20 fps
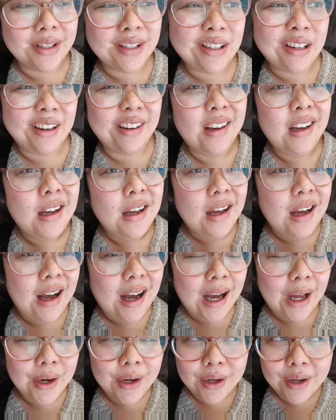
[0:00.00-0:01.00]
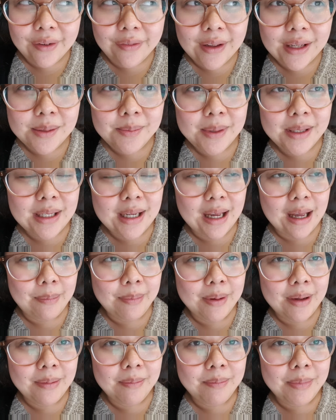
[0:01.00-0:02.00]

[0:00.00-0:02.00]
So I don't know if that's meant to happen,